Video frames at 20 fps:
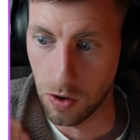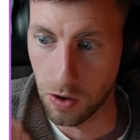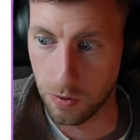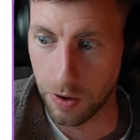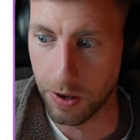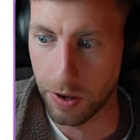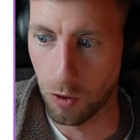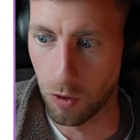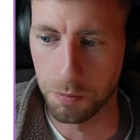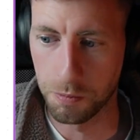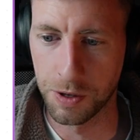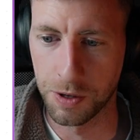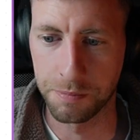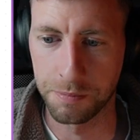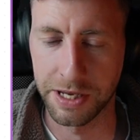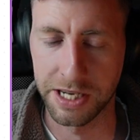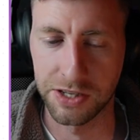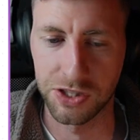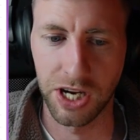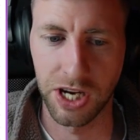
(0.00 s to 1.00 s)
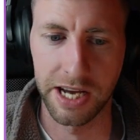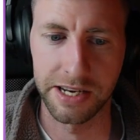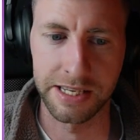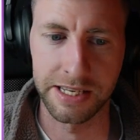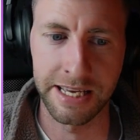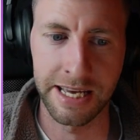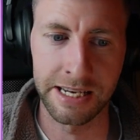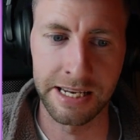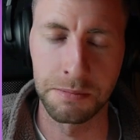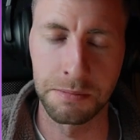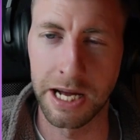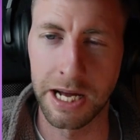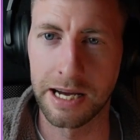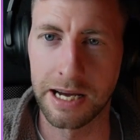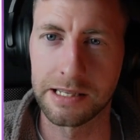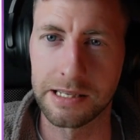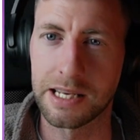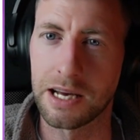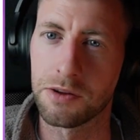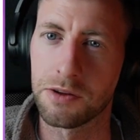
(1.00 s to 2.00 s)
open up that chat again, you might
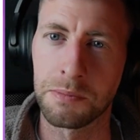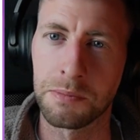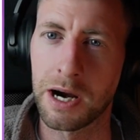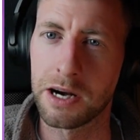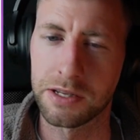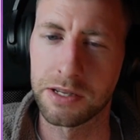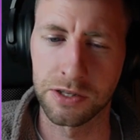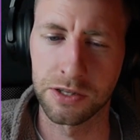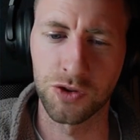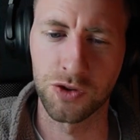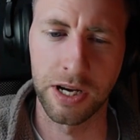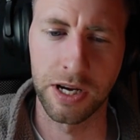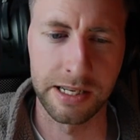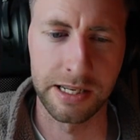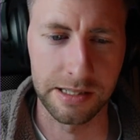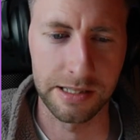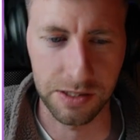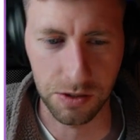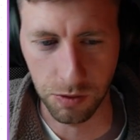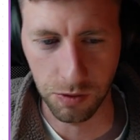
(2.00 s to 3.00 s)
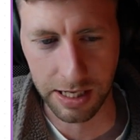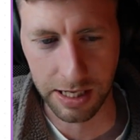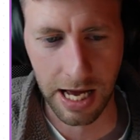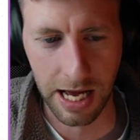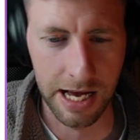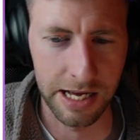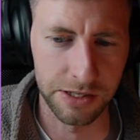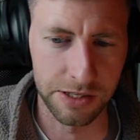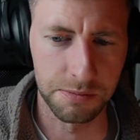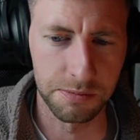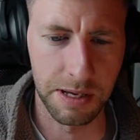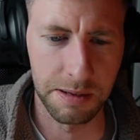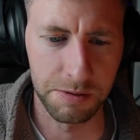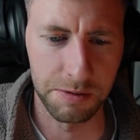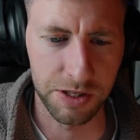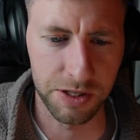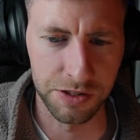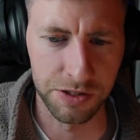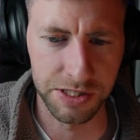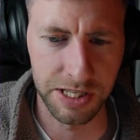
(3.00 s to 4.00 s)
ask how the marathon training is going, and you'll be able
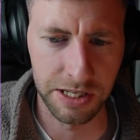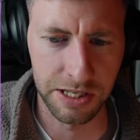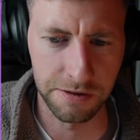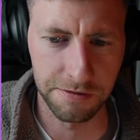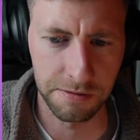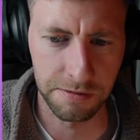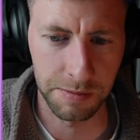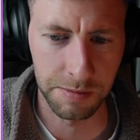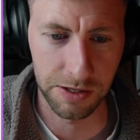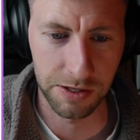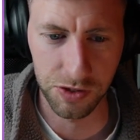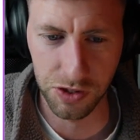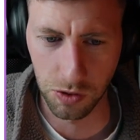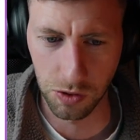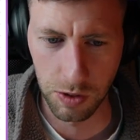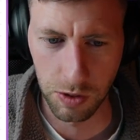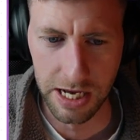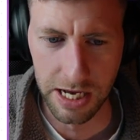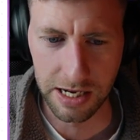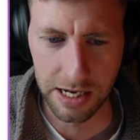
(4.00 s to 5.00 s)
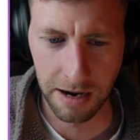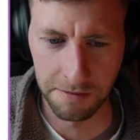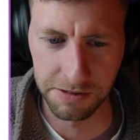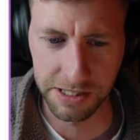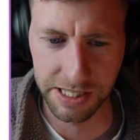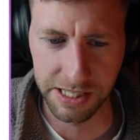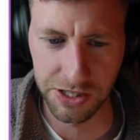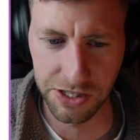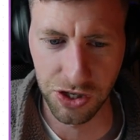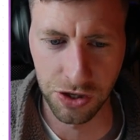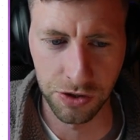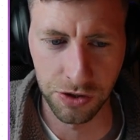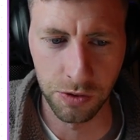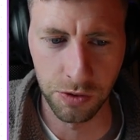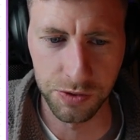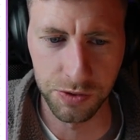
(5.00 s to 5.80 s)
to continue from there. So conversational notes,